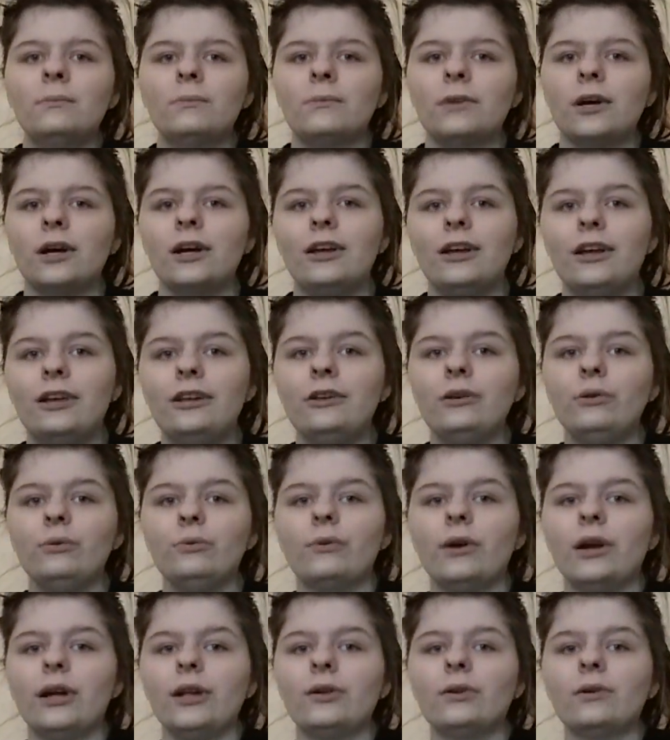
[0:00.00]
But
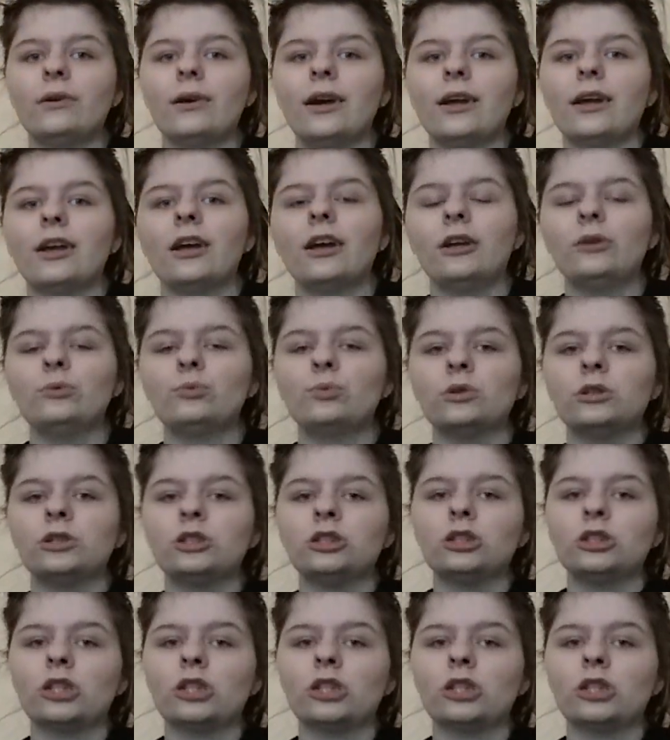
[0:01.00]
anyway, like, it was